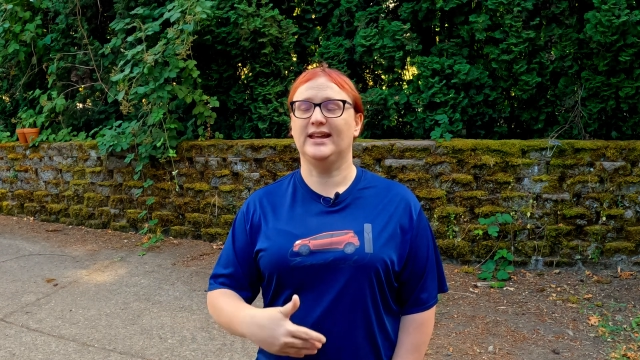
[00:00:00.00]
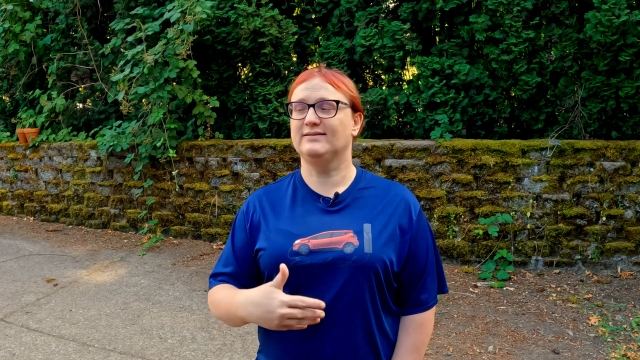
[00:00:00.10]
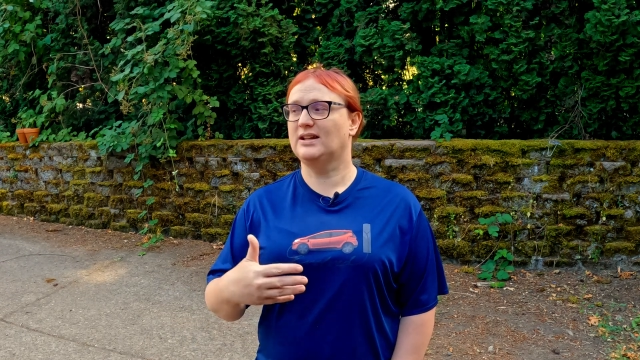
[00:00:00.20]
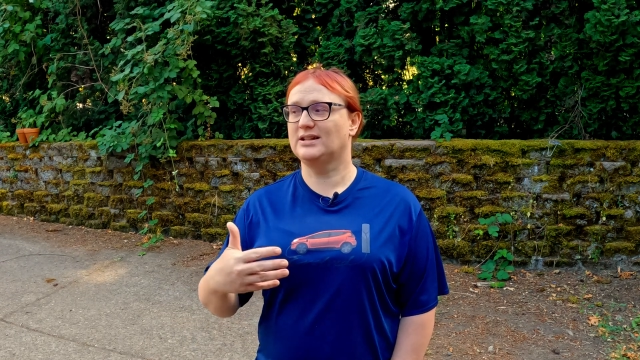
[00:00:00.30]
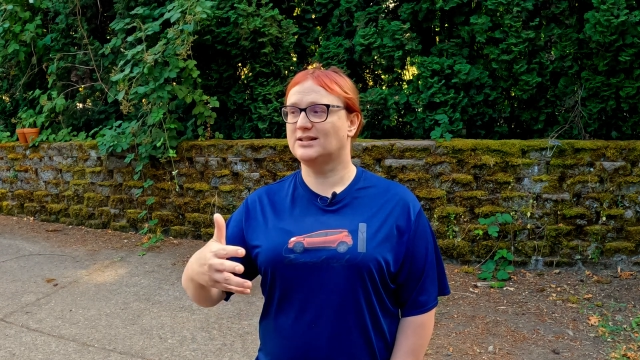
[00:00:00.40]
in
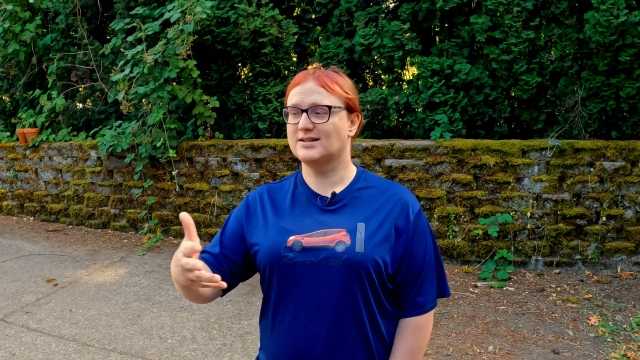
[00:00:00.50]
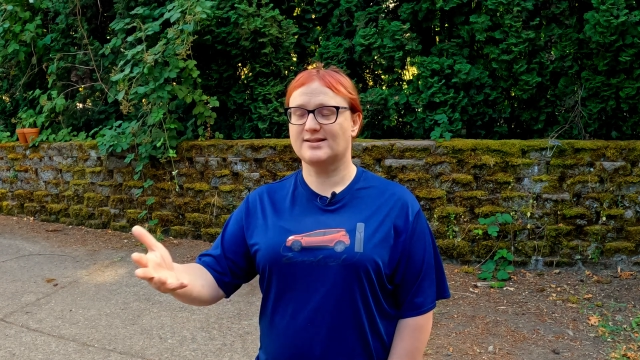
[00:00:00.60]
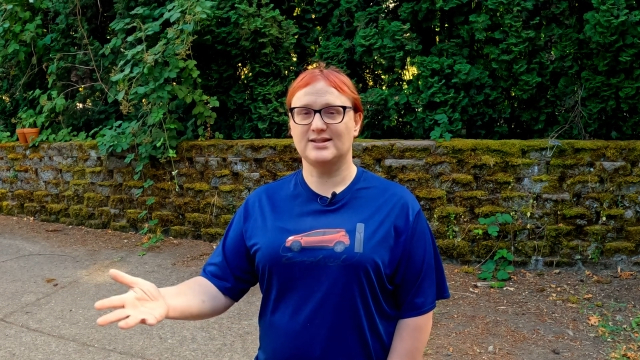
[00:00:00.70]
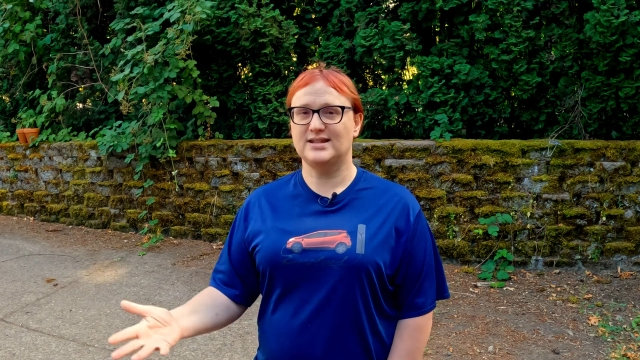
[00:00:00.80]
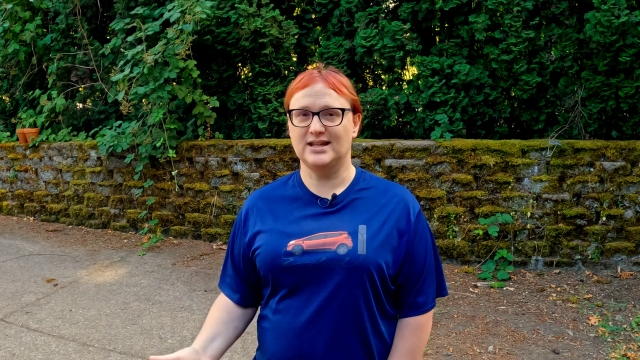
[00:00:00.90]
the
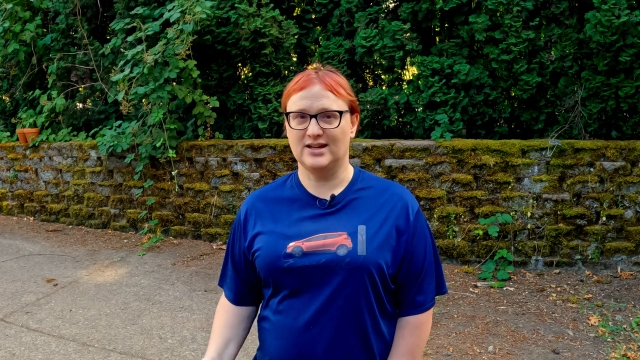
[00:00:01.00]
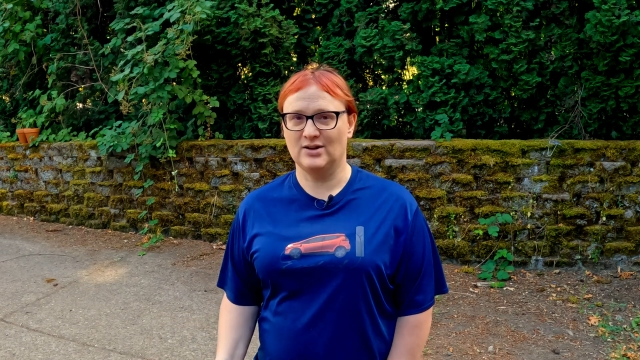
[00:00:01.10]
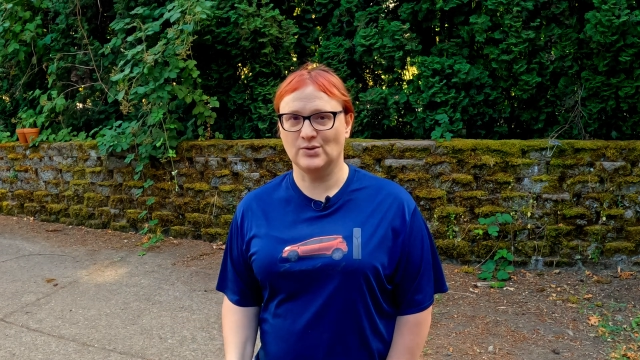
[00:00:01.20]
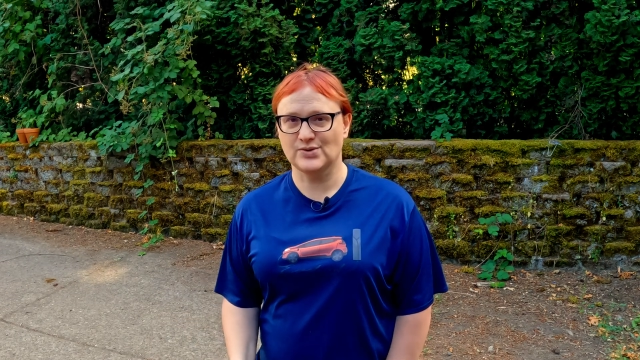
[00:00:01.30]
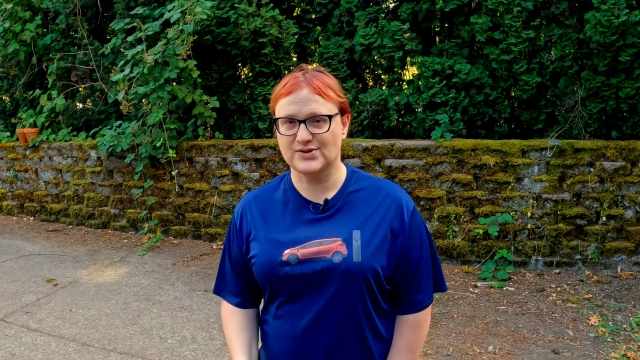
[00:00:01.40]
last year
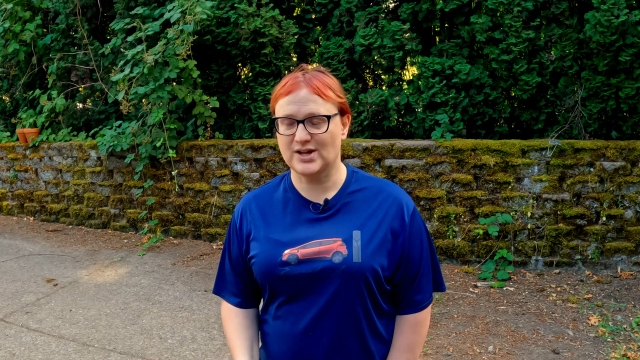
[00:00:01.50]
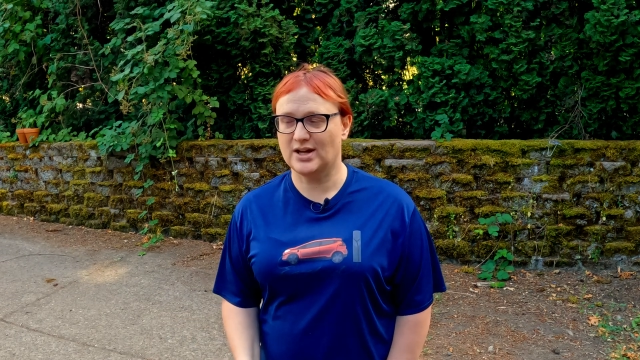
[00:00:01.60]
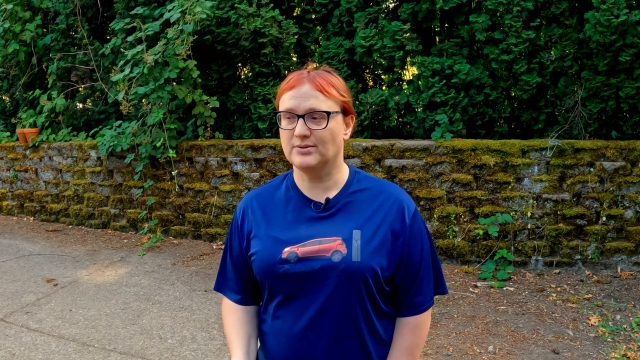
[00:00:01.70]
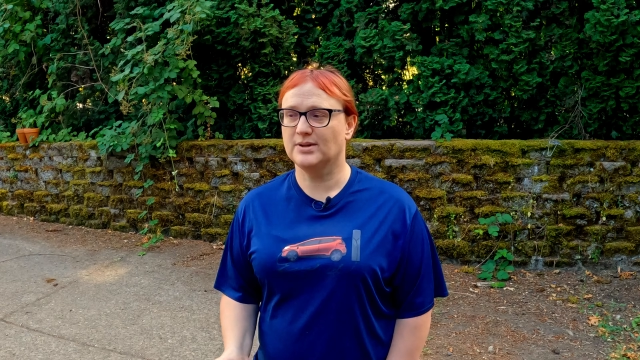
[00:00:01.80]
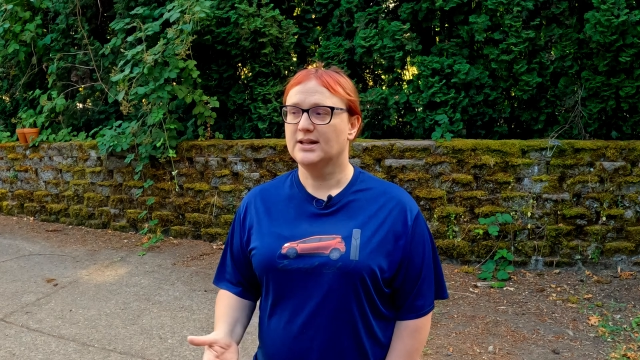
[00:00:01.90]
or so.